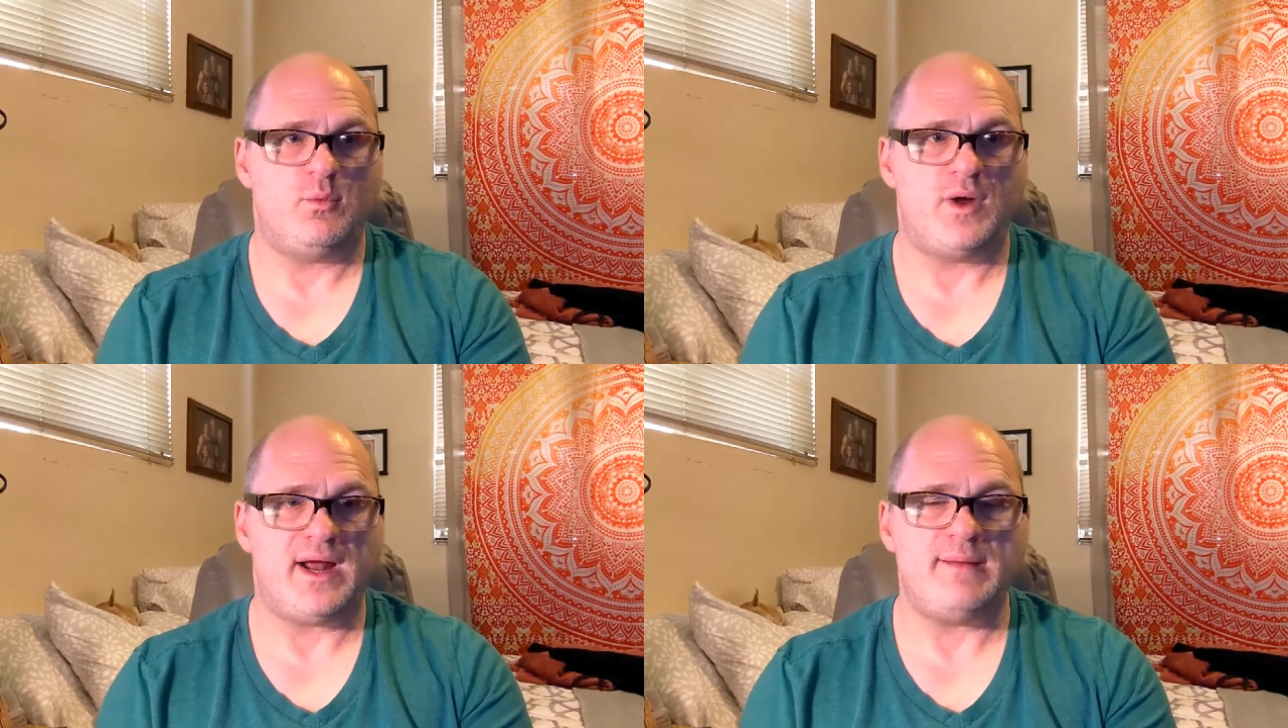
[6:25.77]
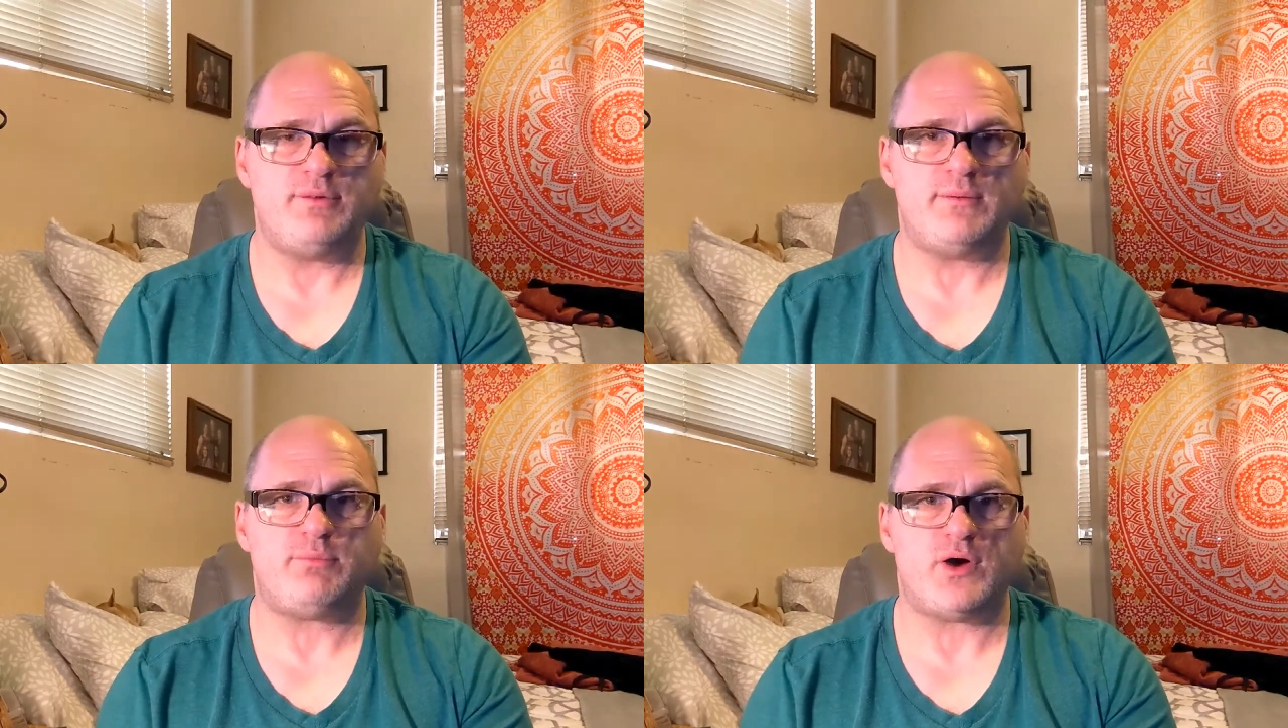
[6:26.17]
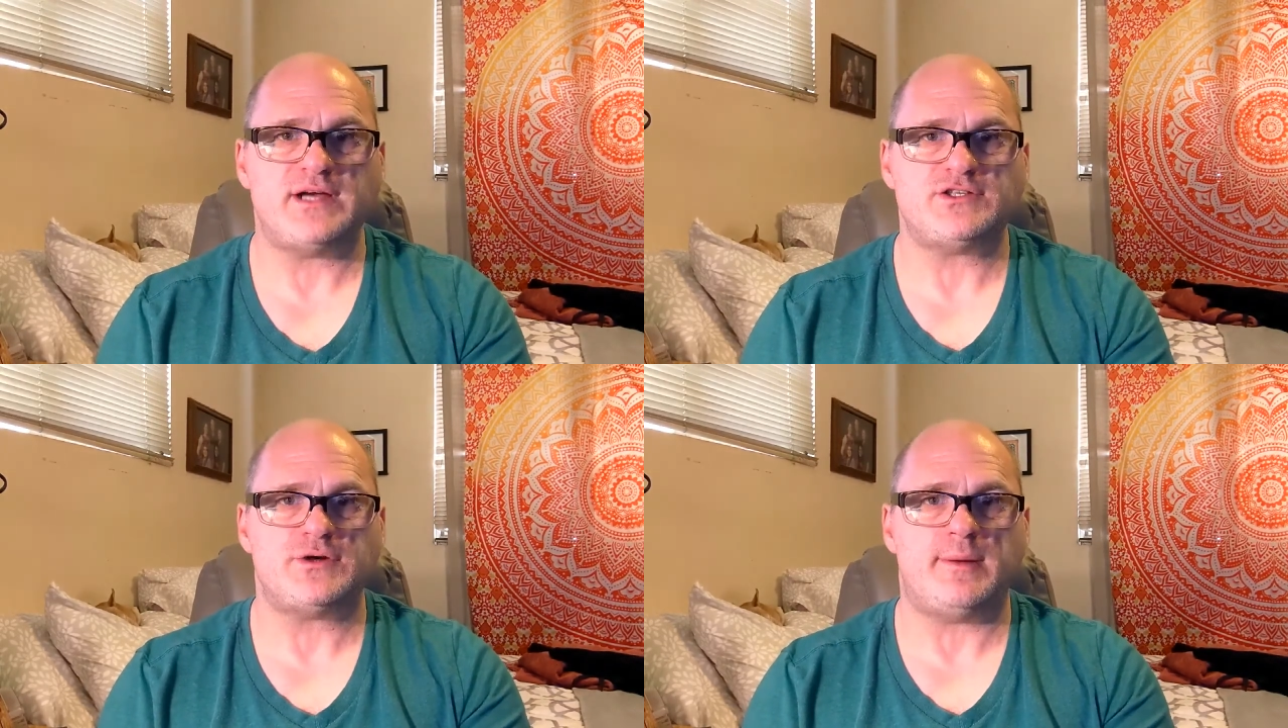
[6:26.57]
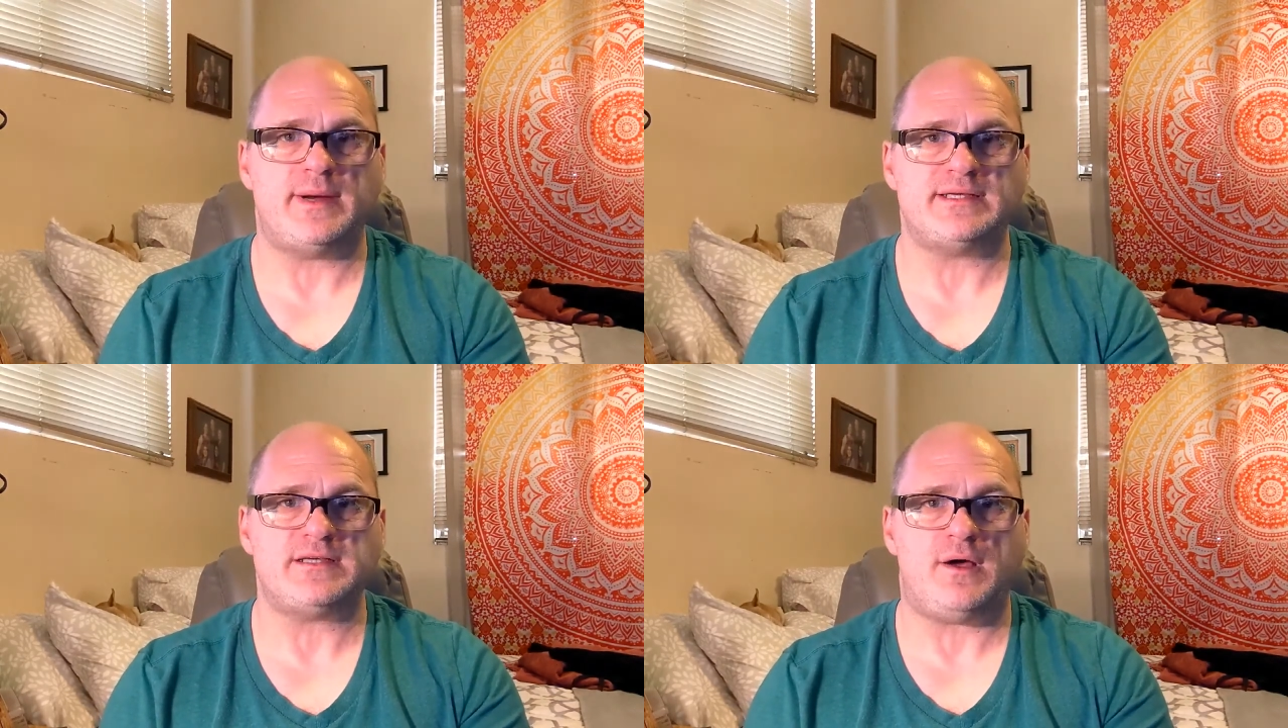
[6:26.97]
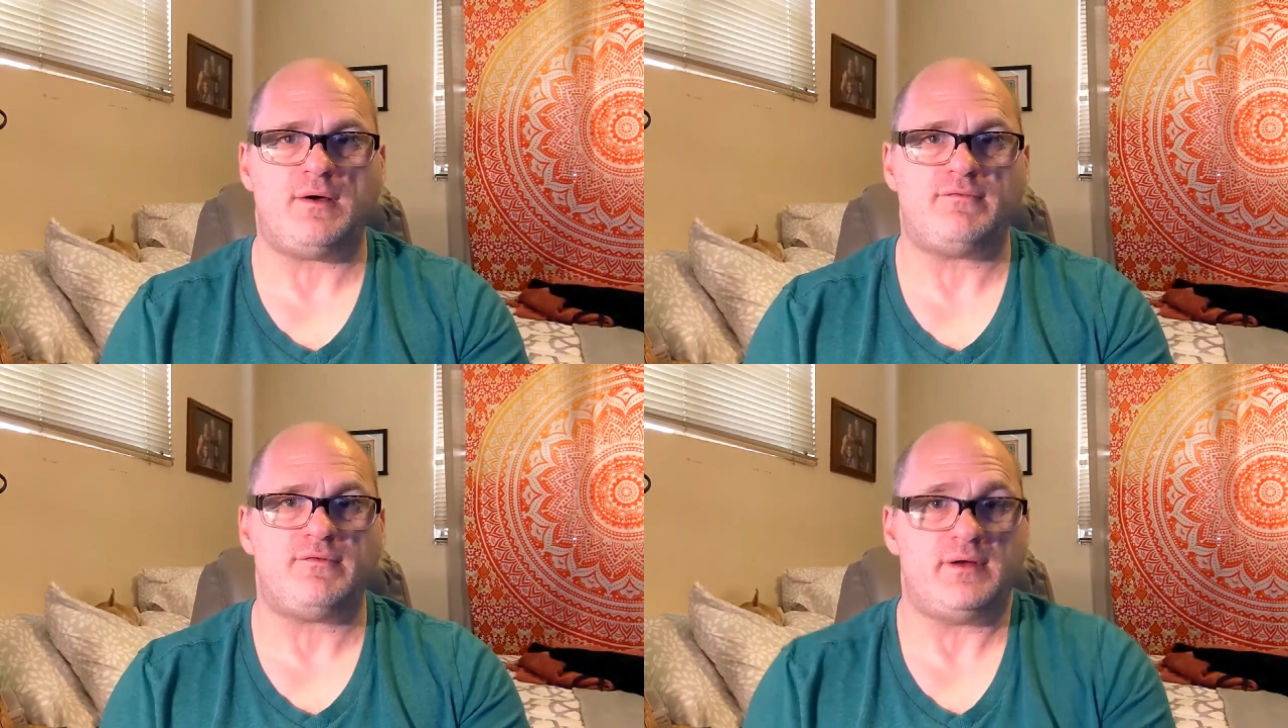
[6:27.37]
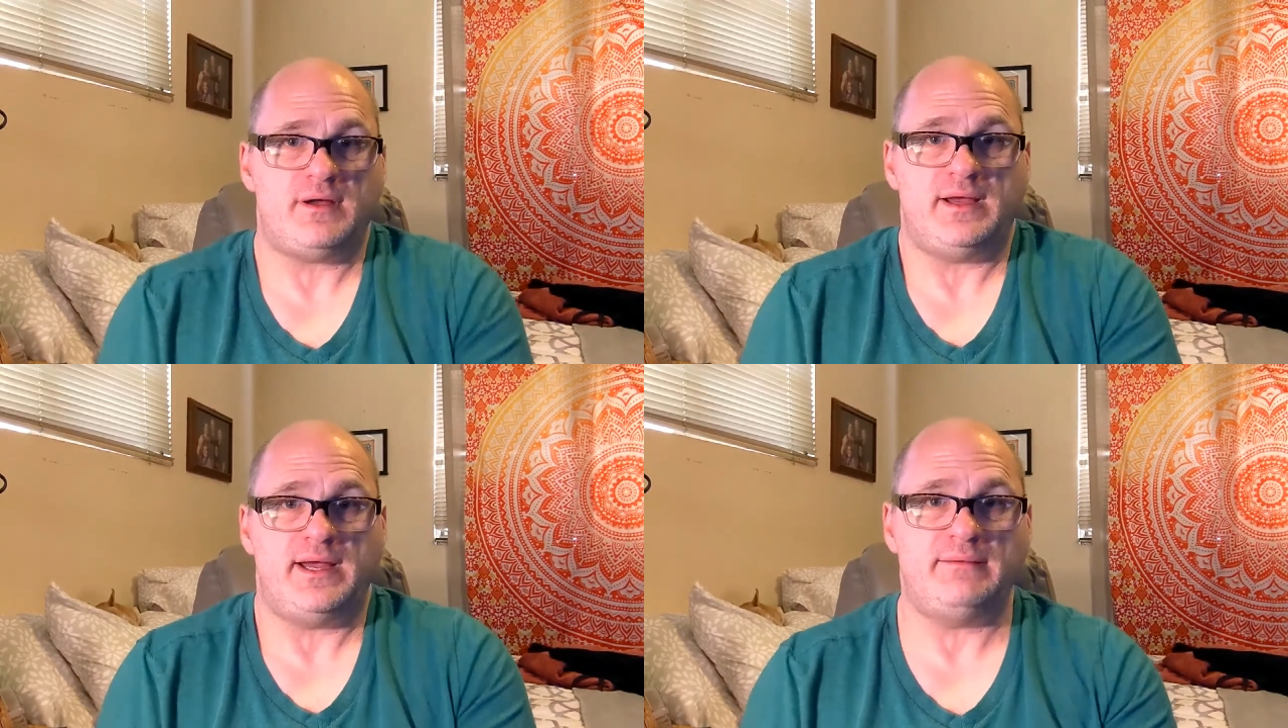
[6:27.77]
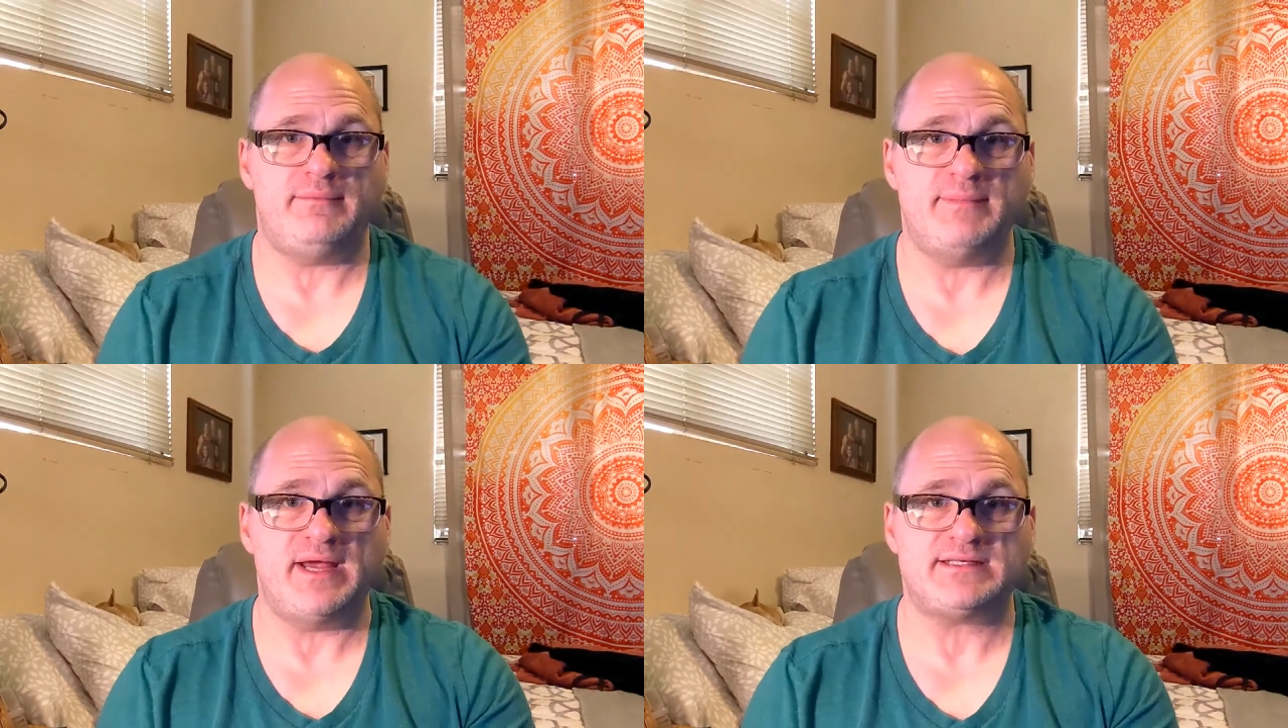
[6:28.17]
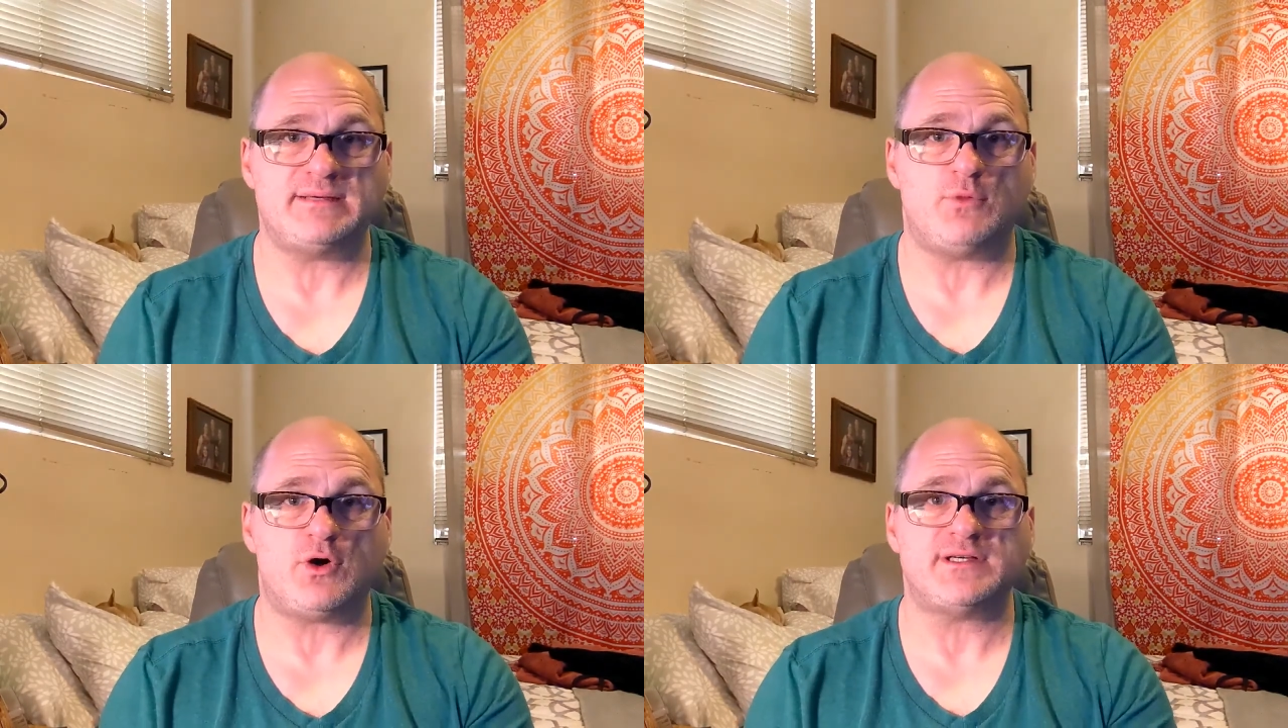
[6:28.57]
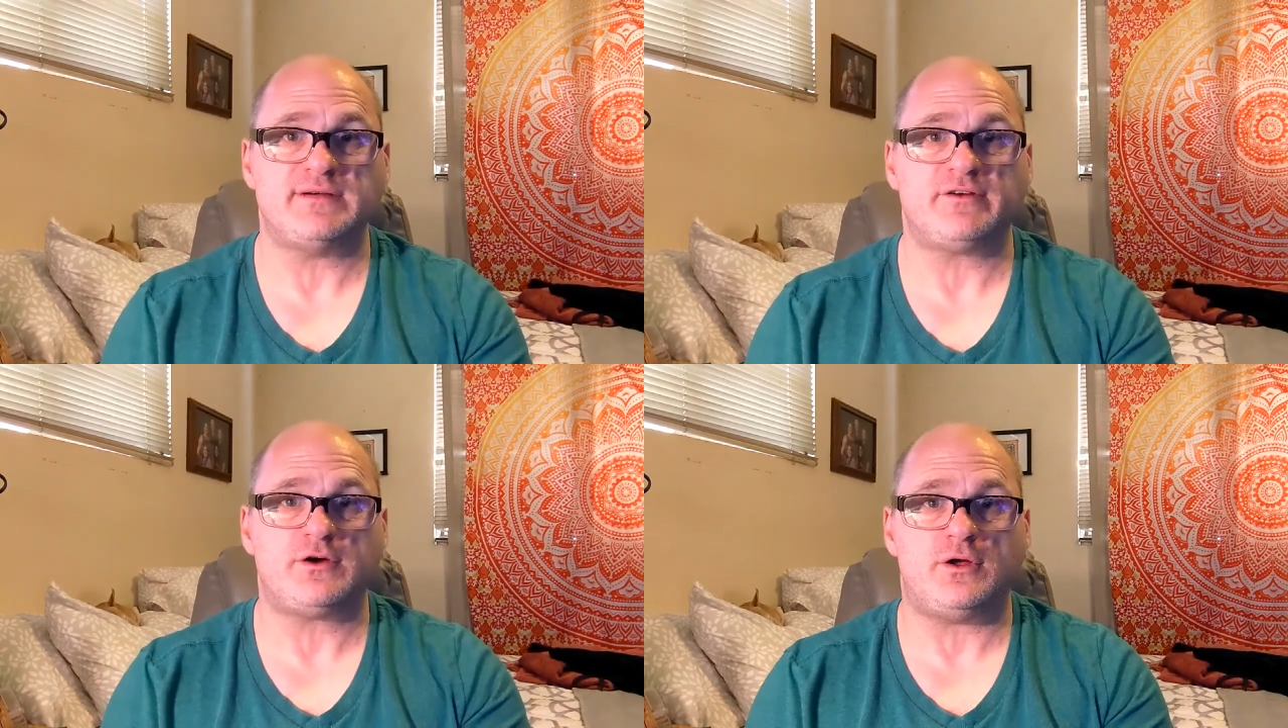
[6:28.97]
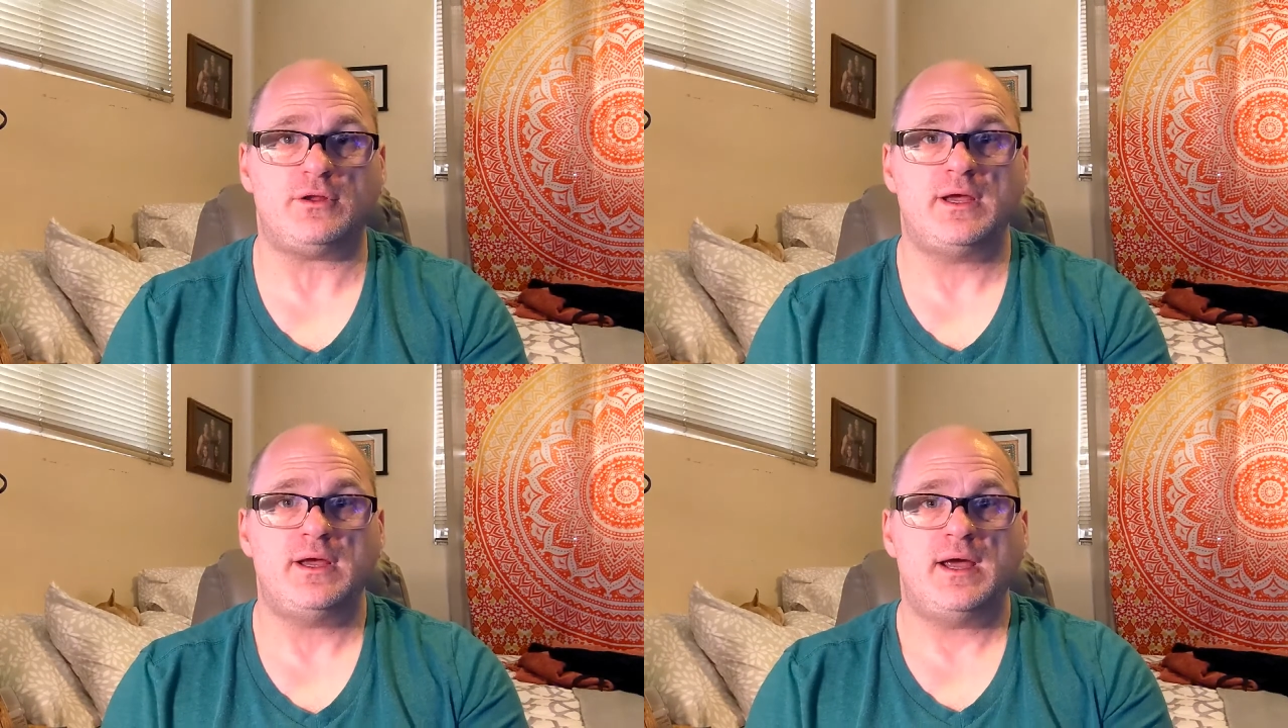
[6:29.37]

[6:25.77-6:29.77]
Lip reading: when I put pressure on myself, it makes it more difficult.